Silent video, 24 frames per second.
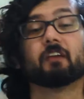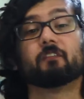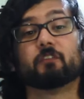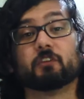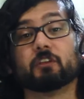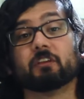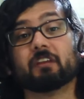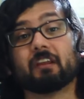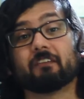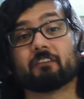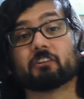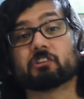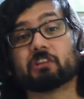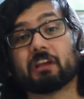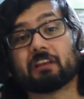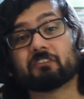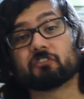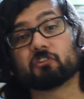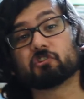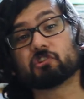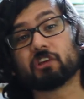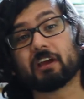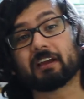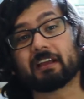If you didn't have a chance
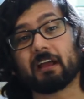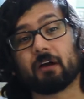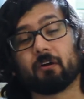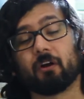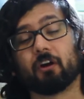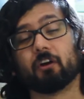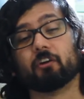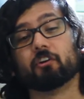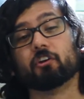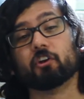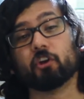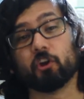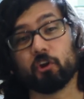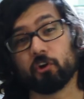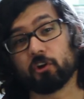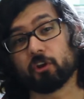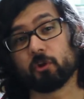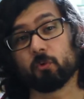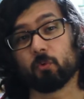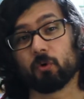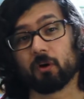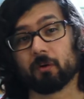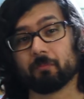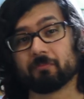to check out our Nerdy
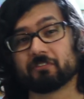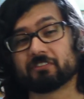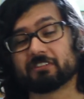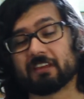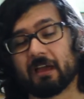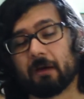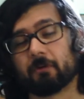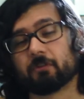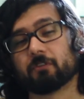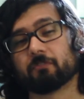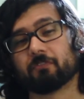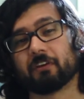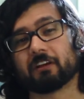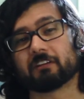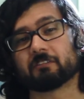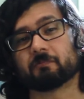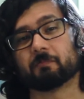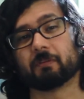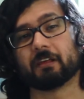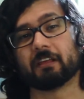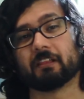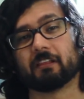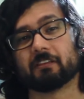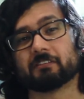Worms sound effects
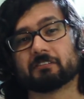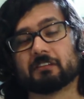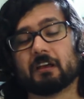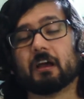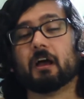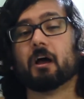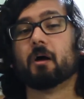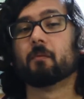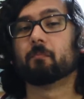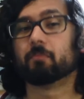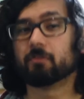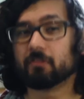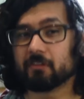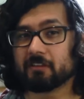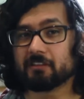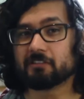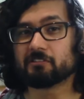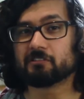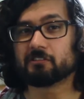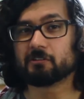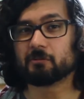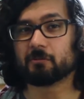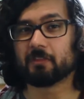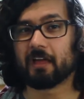playlist, please
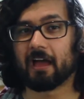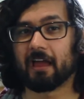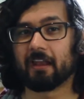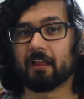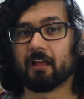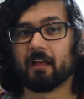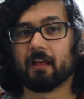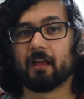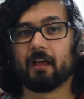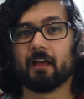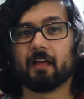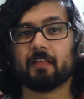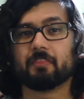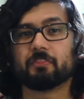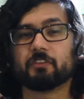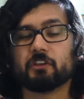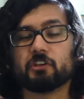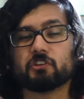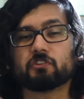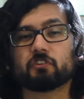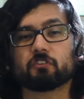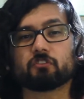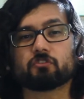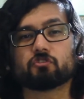do that.
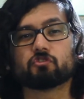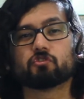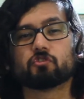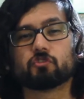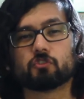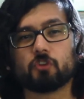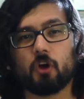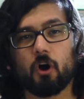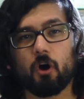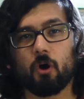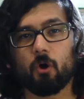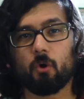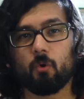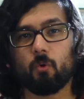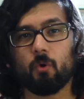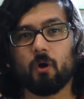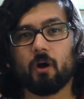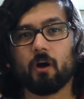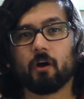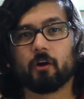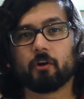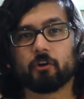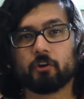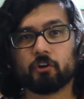These are so
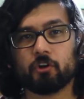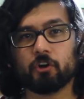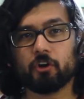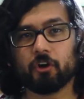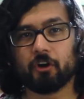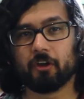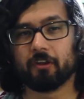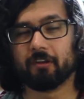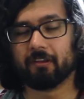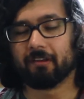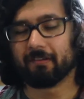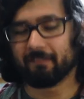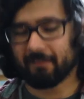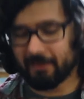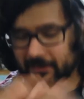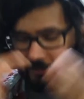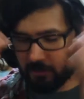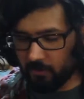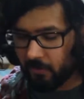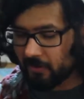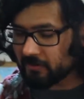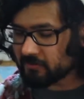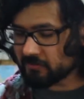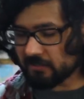good. I
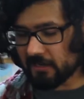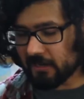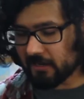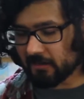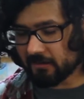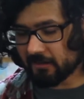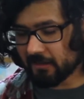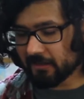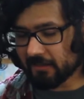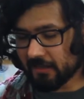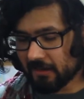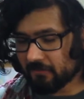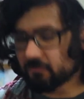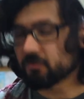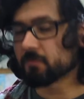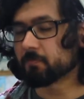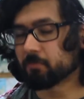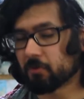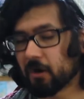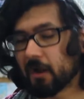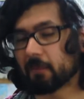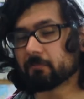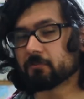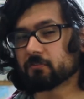know I say it like every
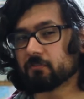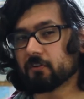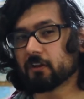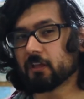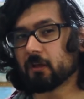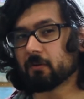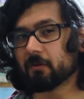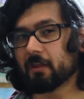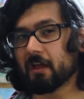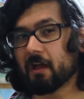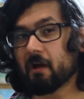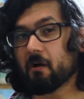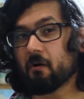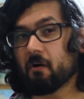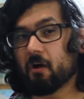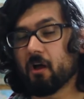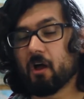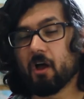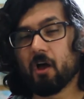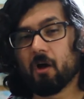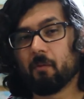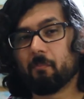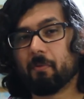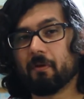prompt video now,
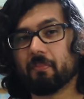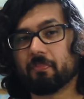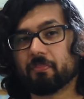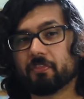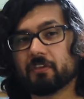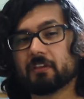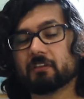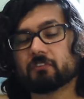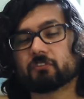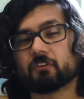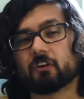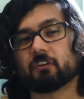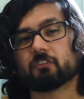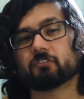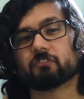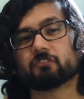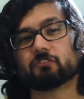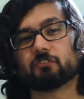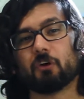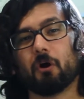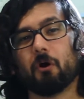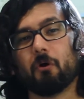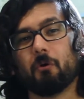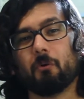but these are
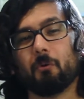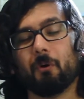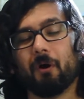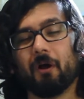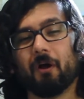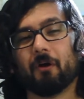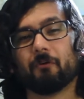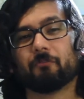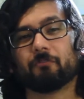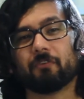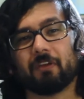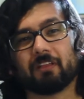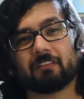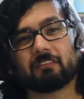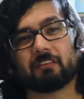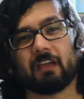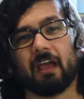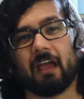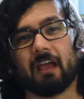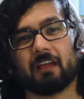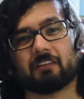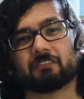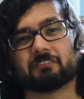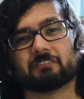so
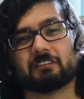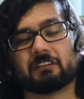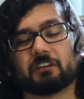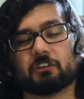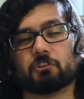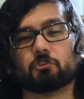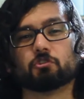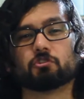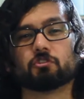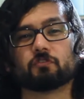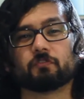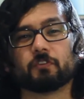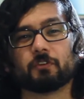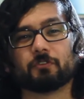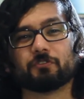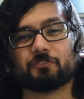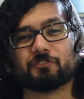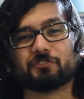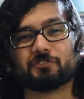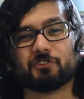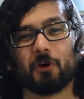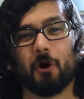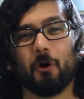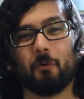fantastic and you should feel
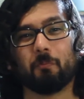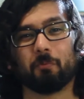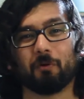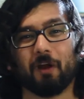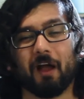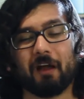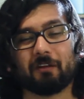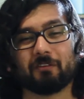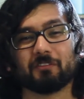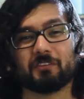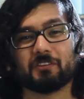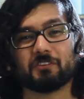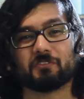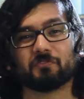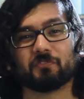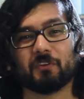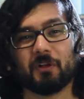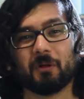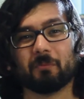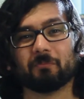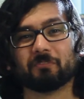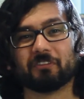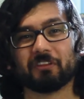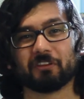so proud of these
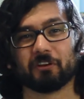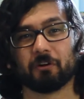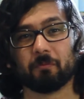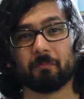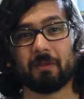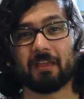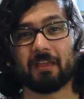films that you're